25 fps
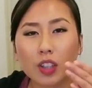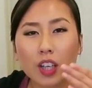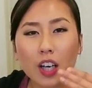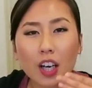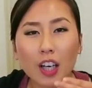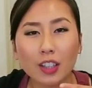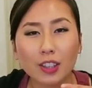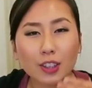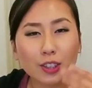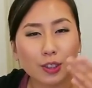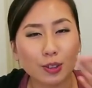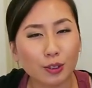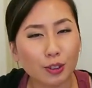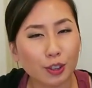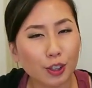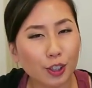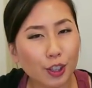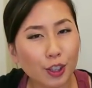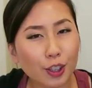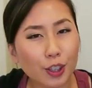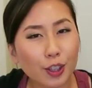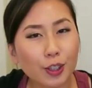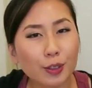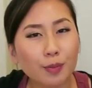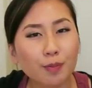I do
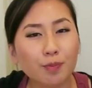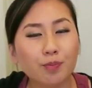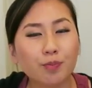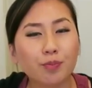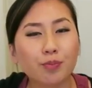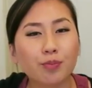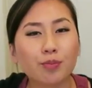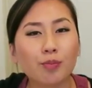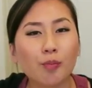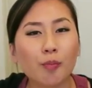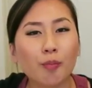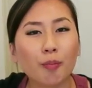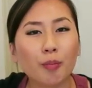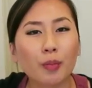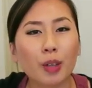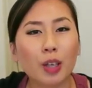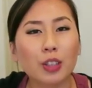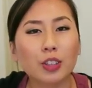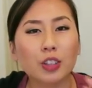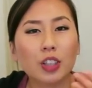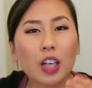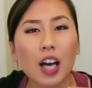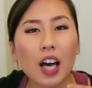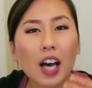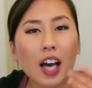cook,
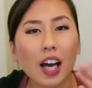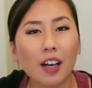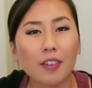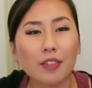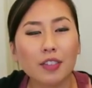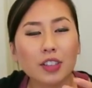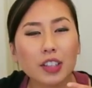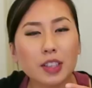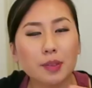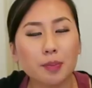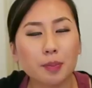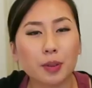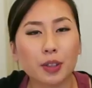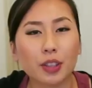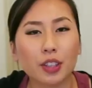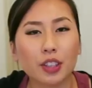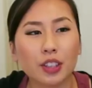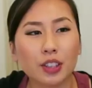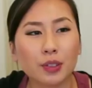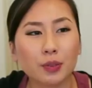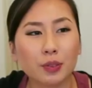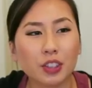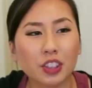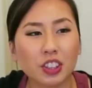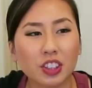so I have
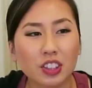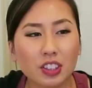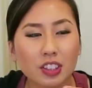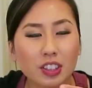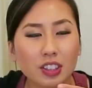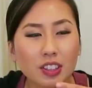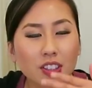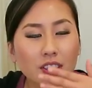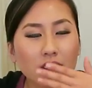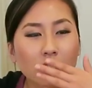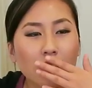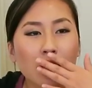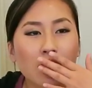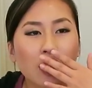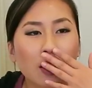experience with just